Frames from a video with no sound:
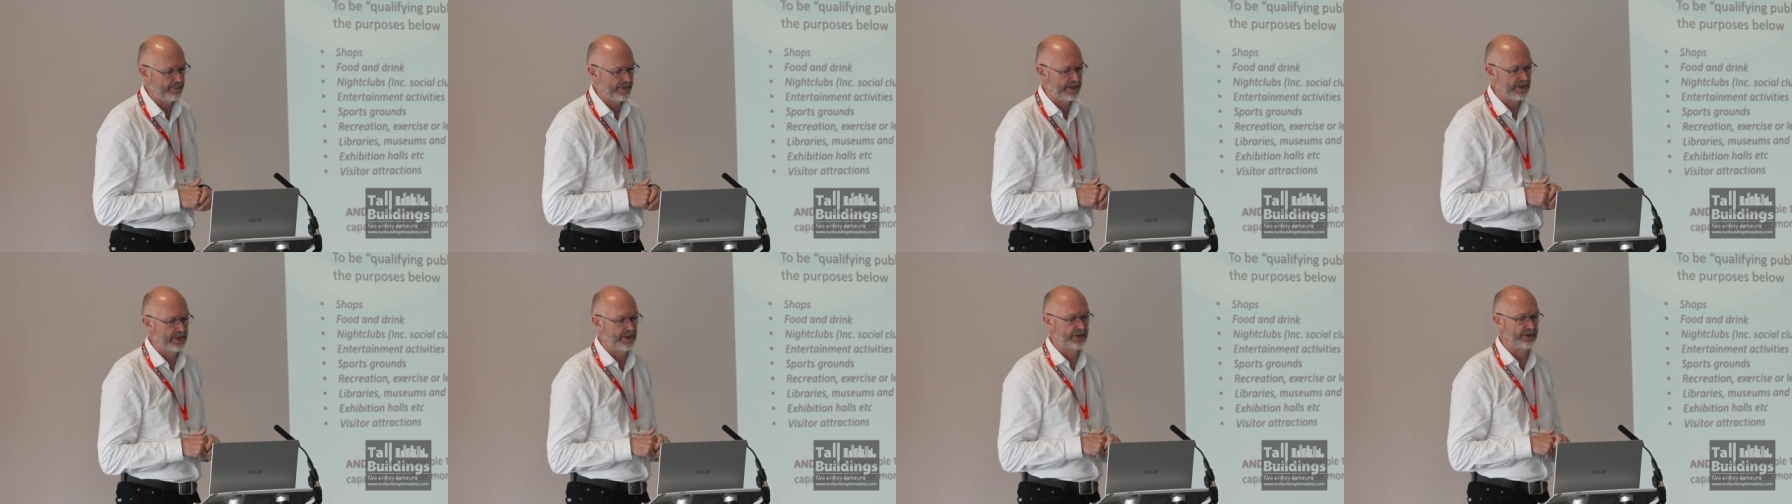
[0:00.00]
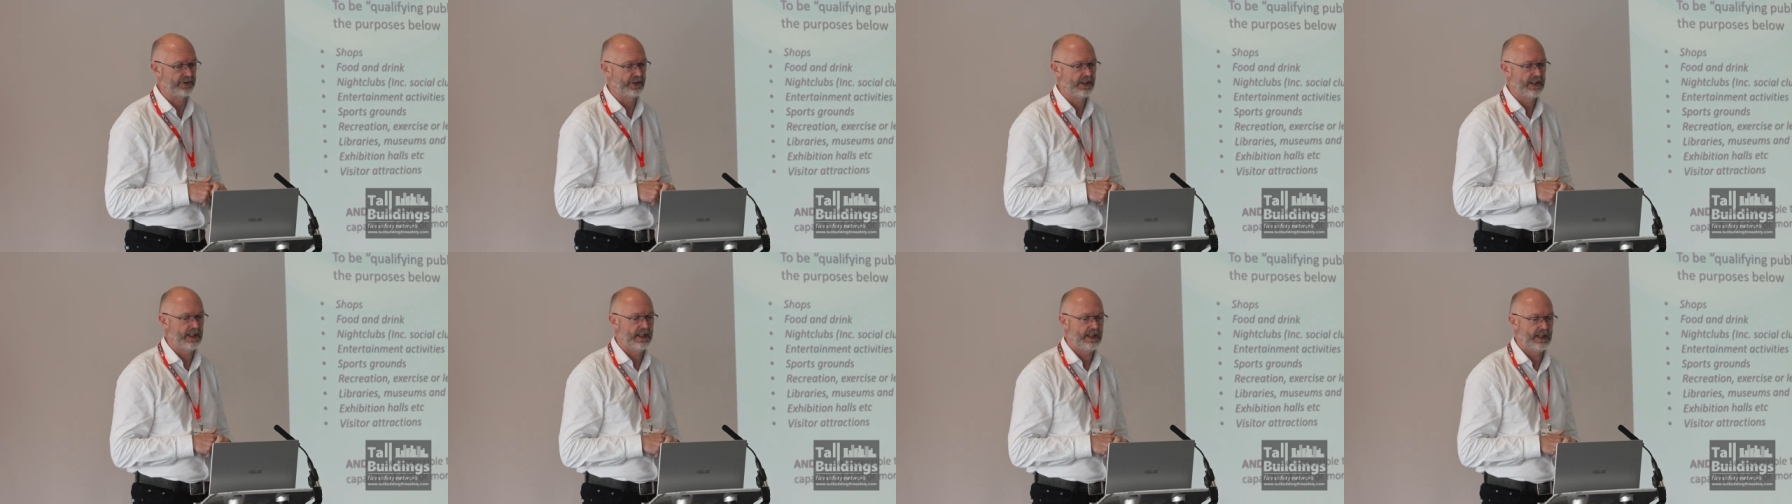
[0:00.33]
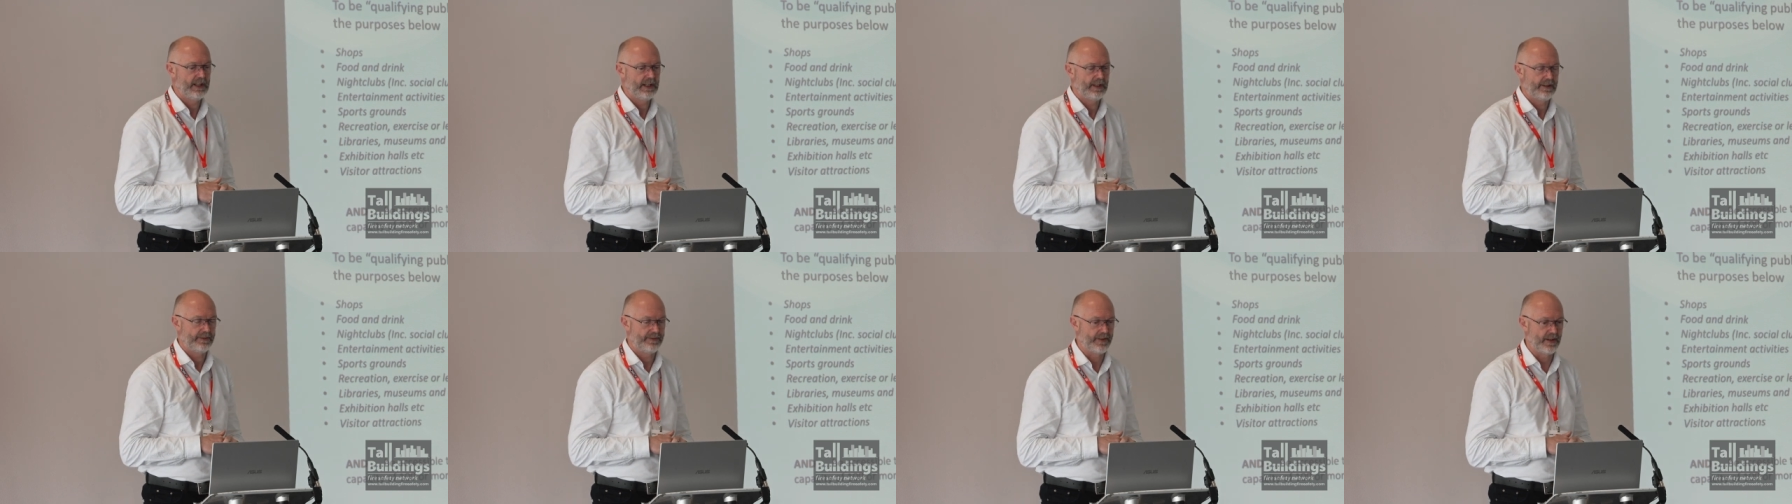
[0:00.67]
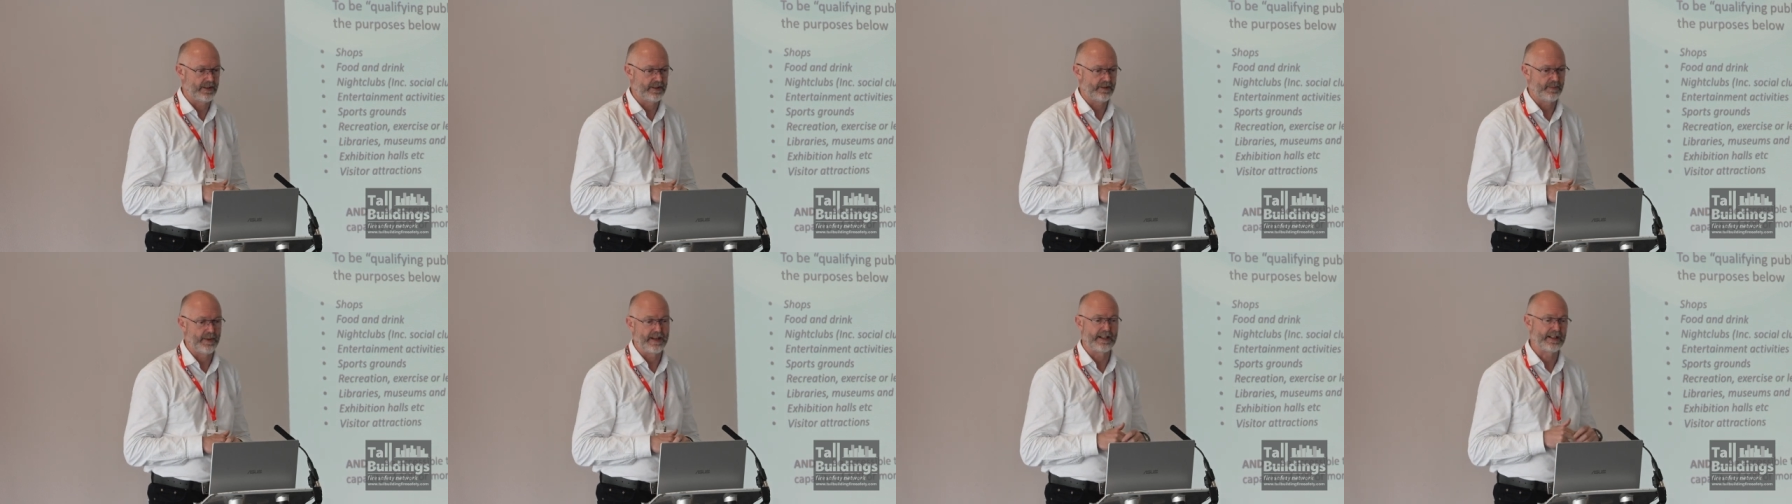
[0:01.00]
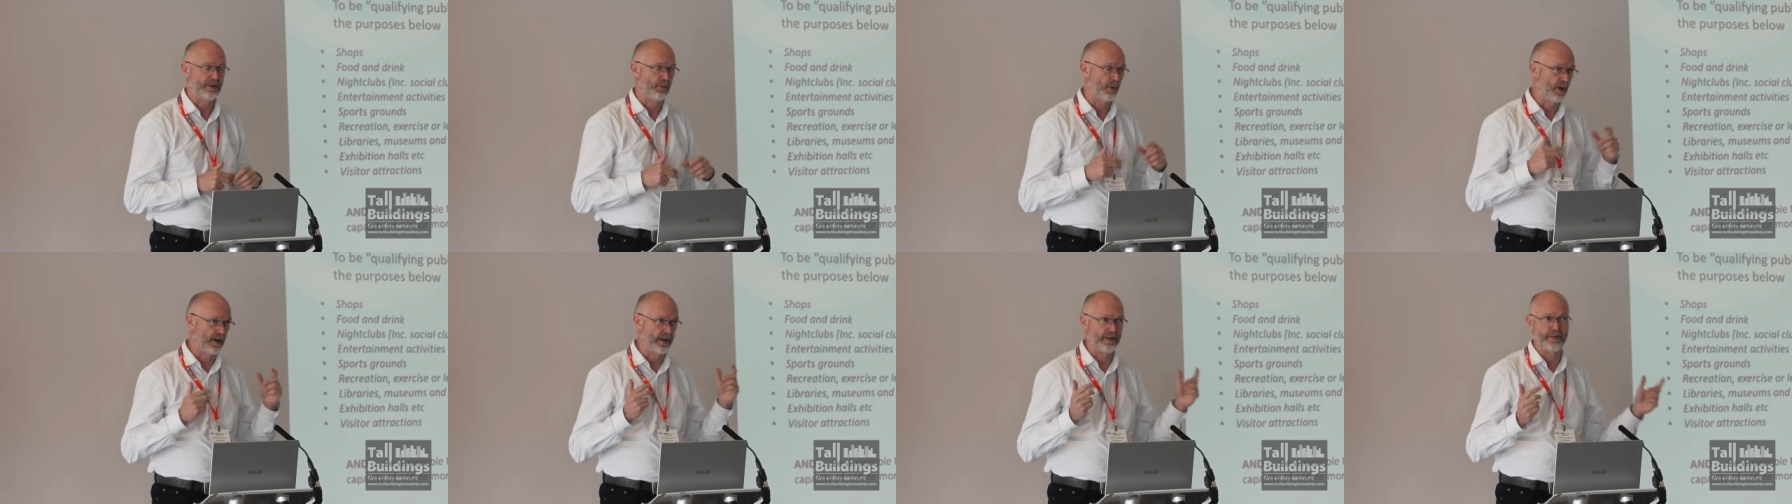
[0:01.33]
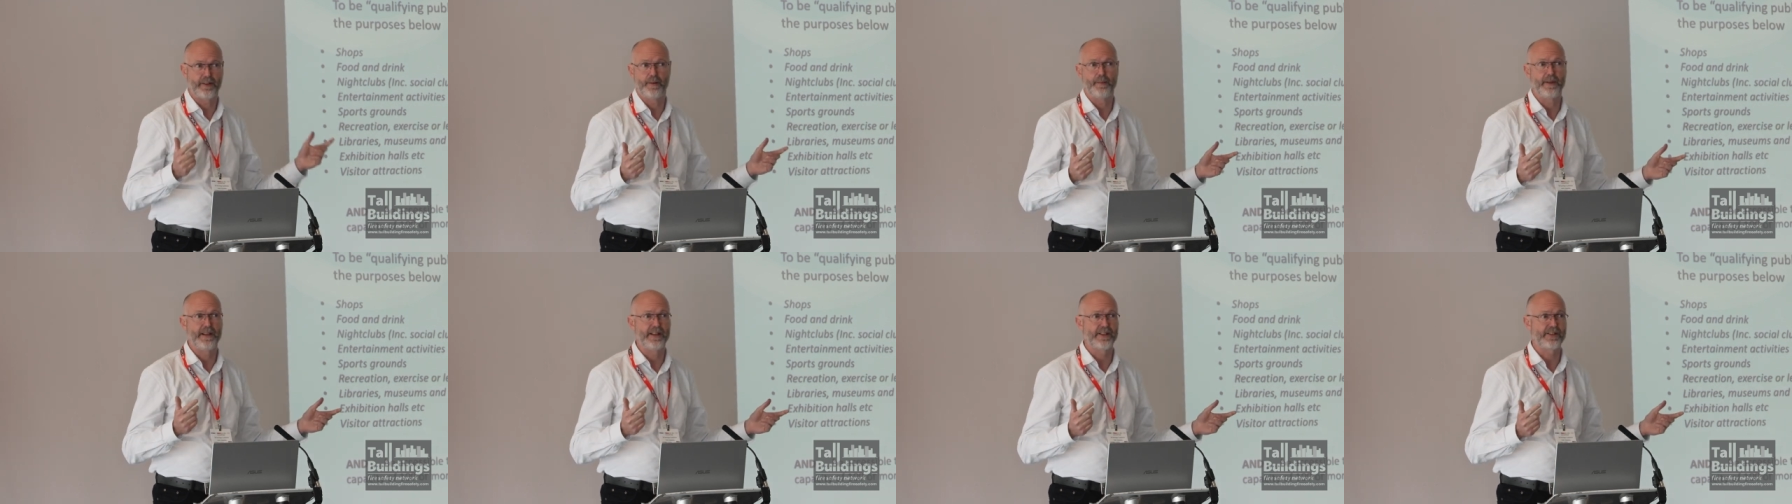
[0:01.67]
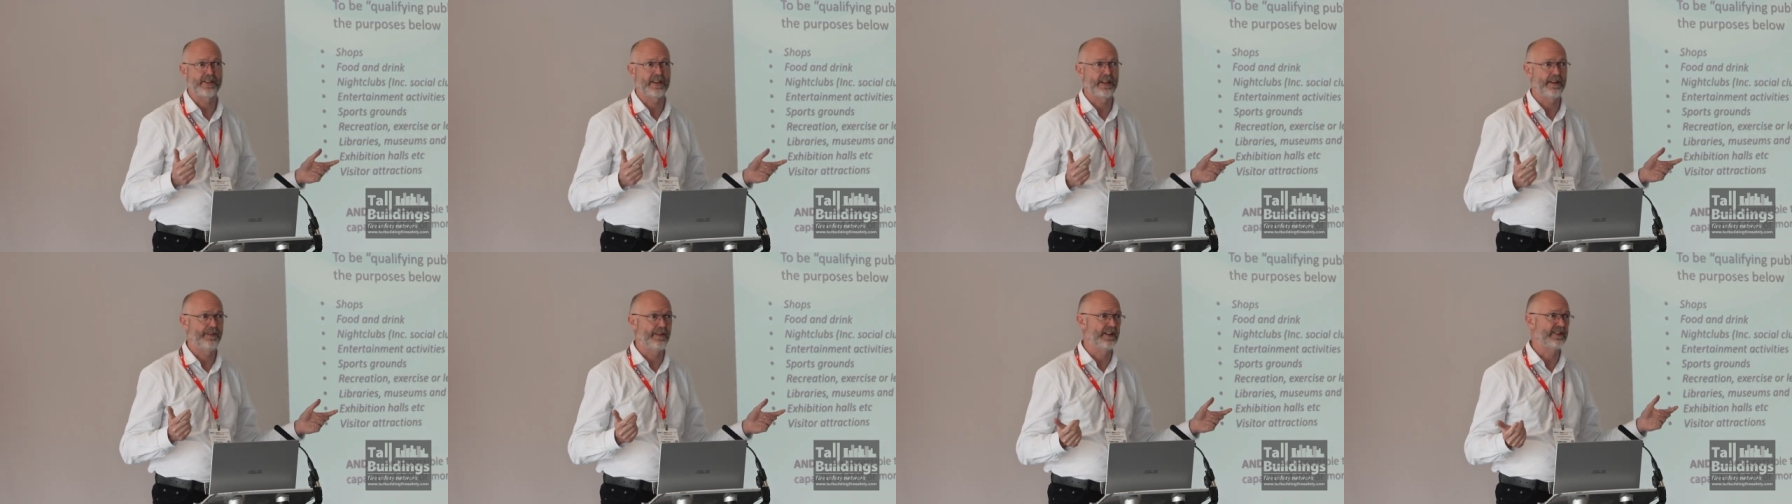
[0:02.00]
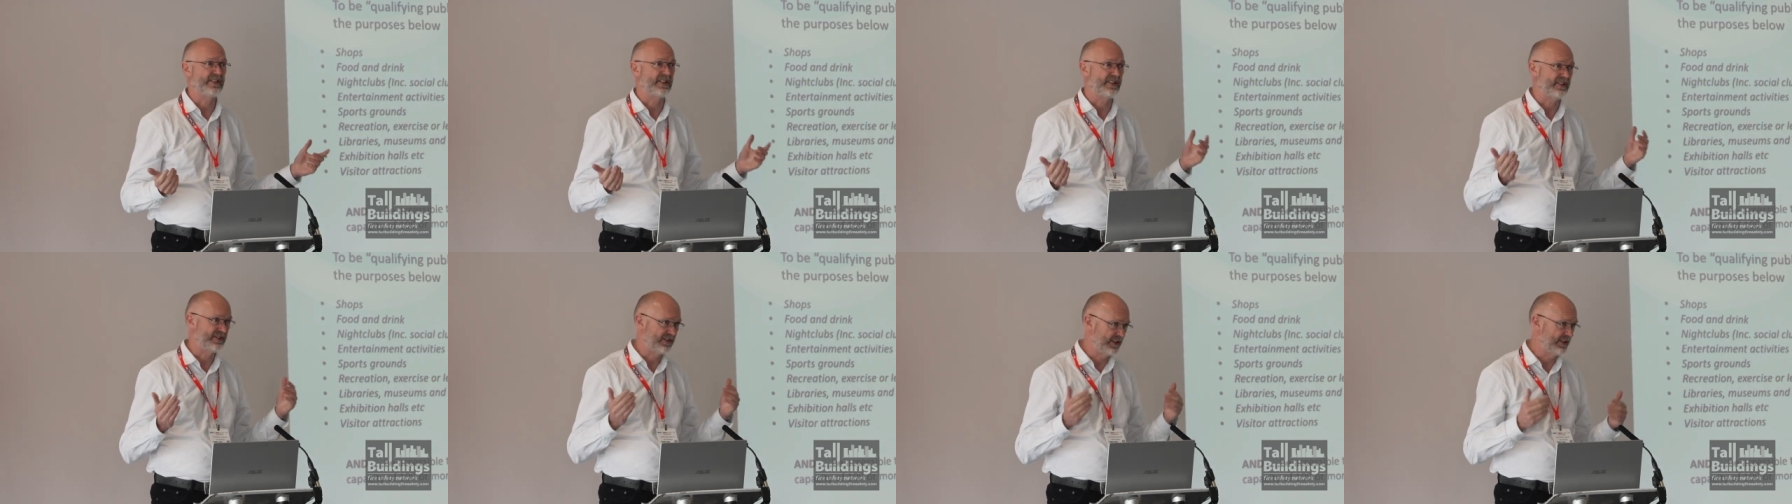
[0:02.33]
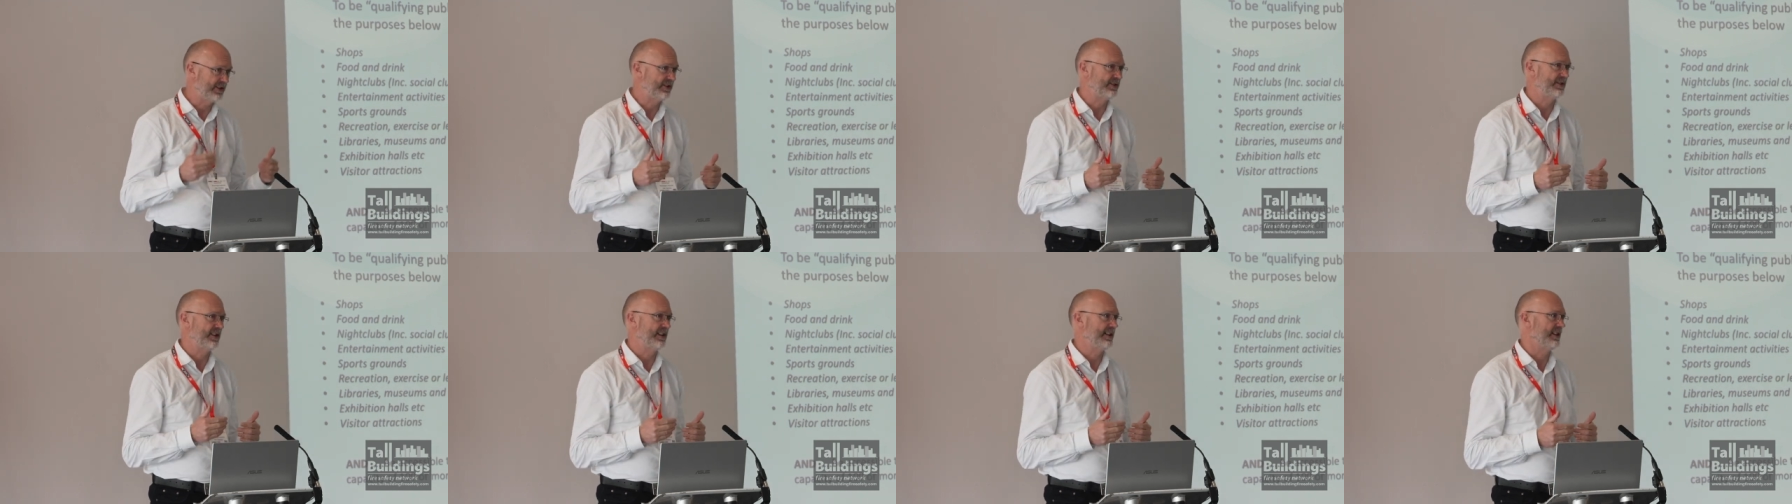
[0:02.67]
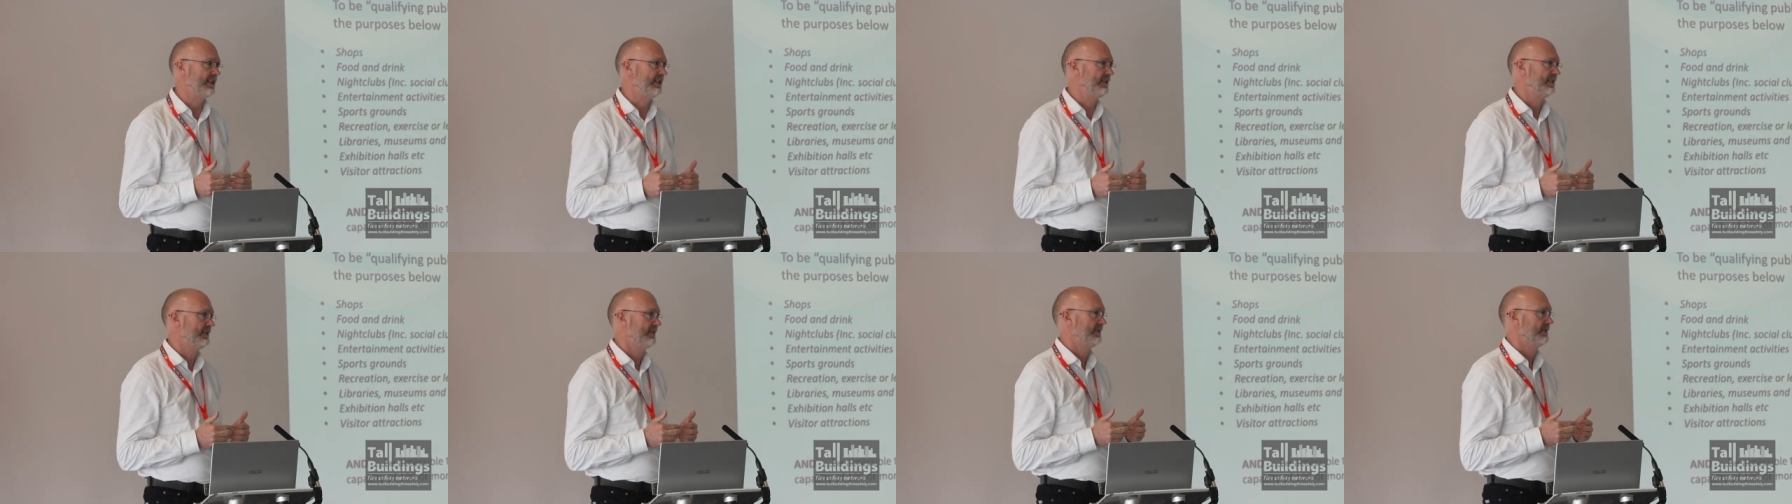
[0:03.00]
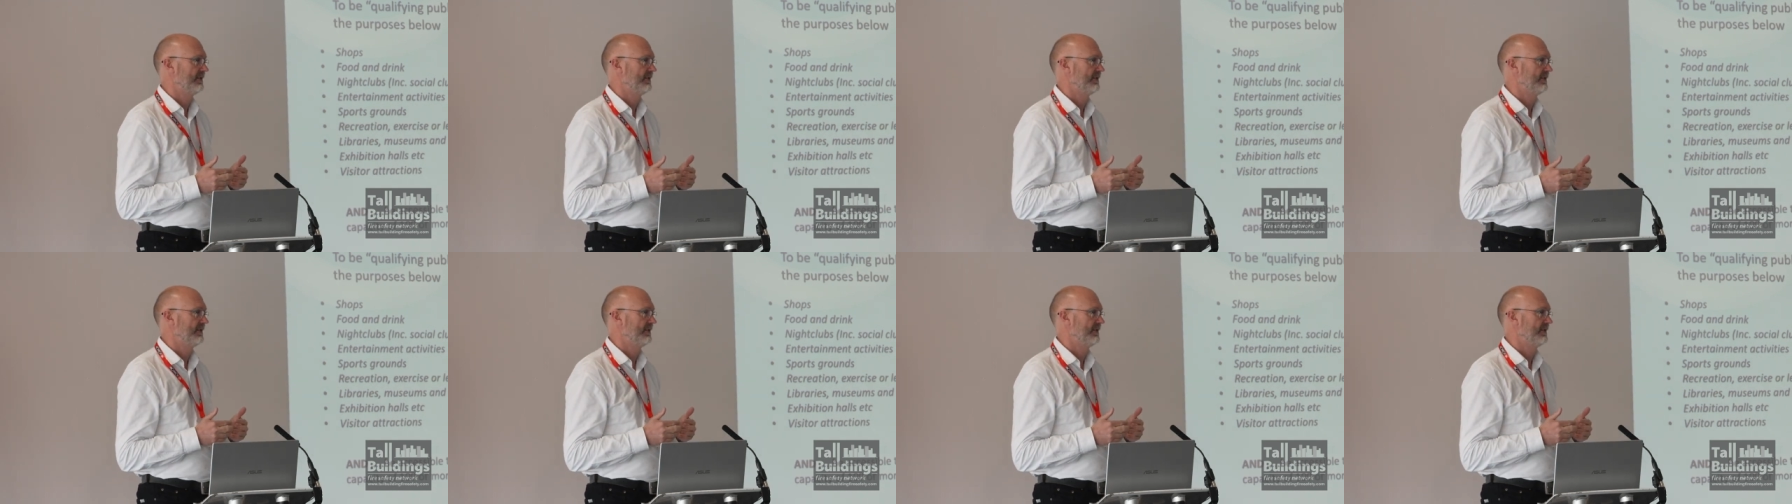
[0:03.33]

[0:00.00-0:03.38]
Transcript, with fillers: because fundamentally one of them is if there's existing